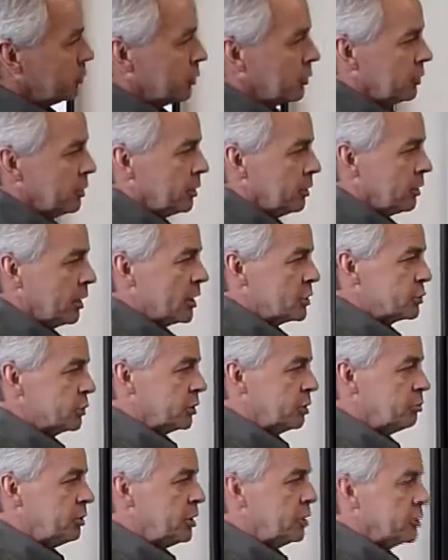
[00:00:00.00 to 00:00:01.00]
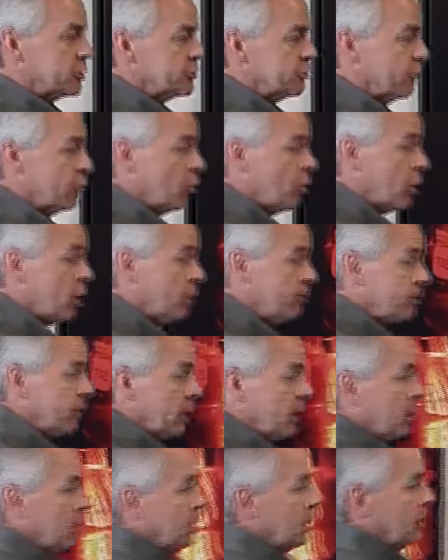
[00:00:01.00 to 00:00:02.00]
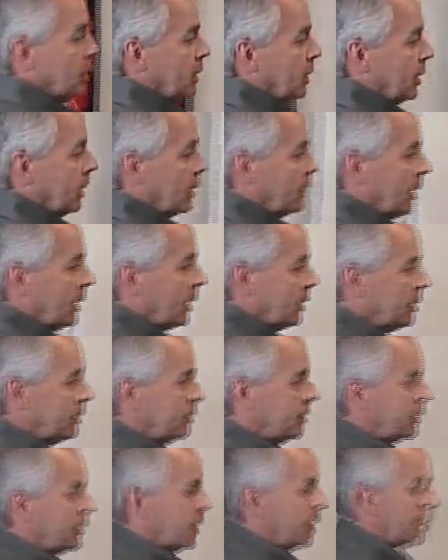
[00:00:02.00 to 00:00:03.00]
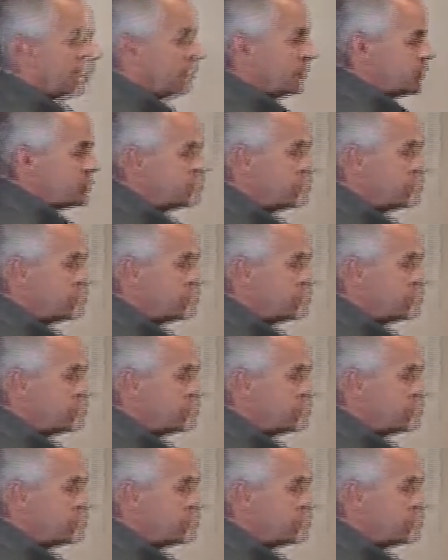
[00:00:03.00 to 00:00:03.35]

That's what the beaker's for. And then this